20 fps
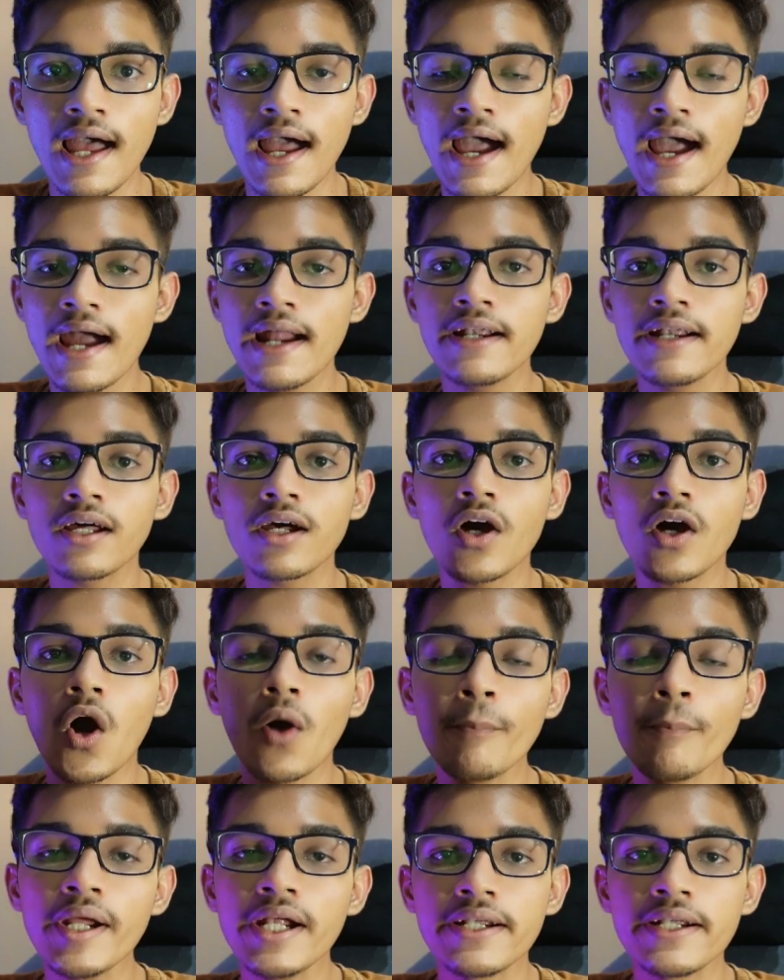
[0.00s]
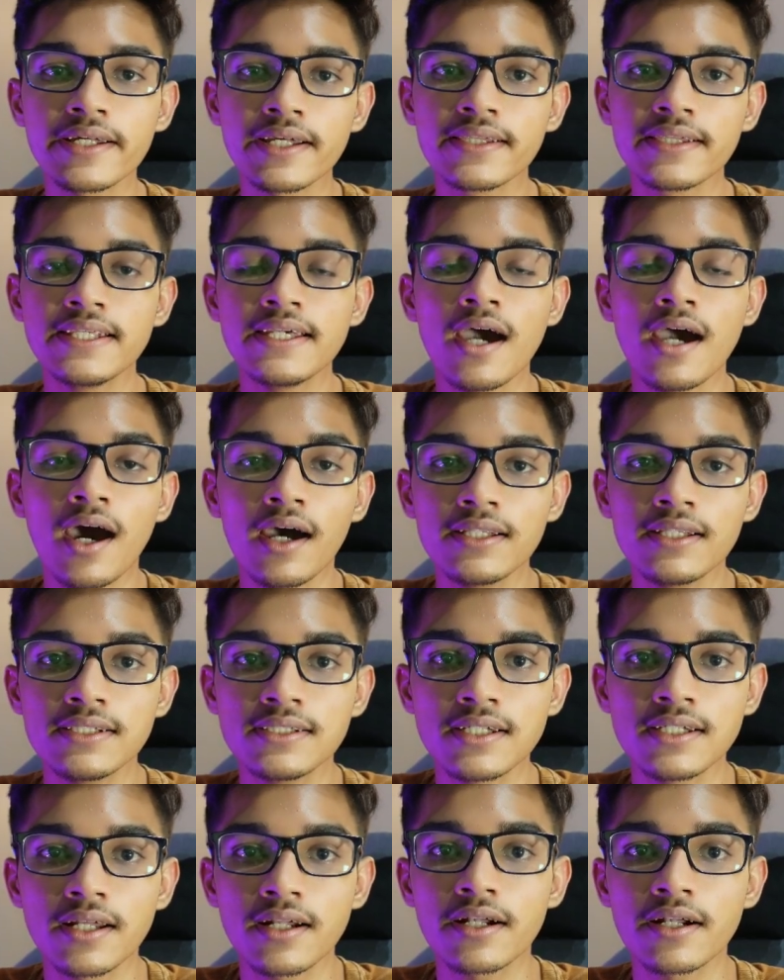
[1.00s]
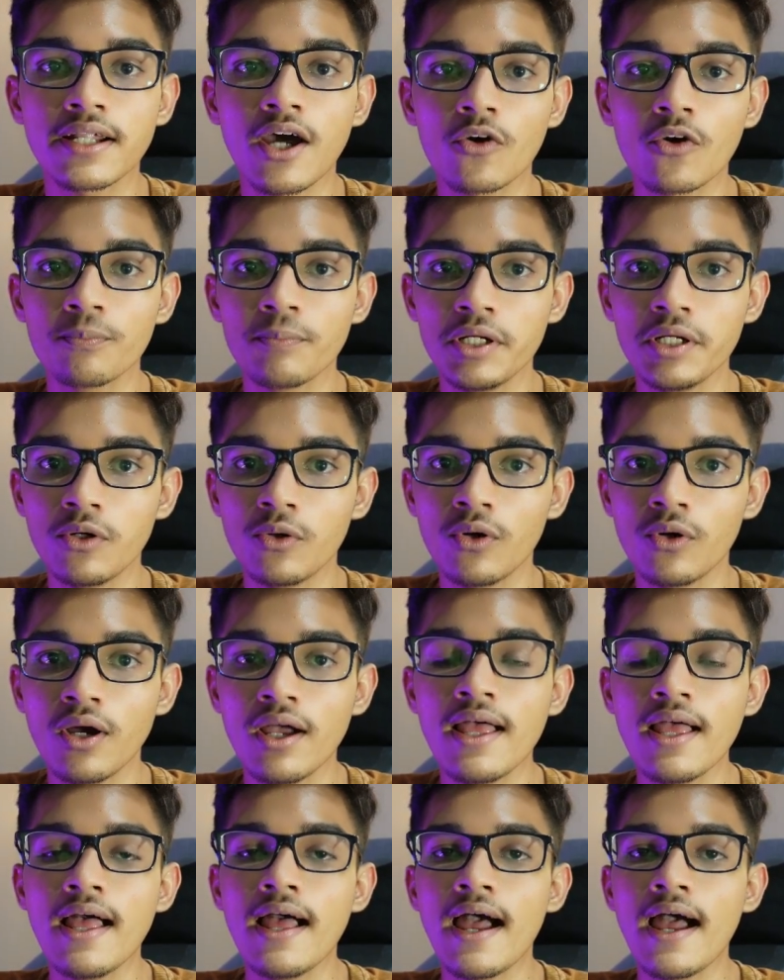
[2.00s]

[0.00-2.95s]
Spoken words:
and comment the answer down below,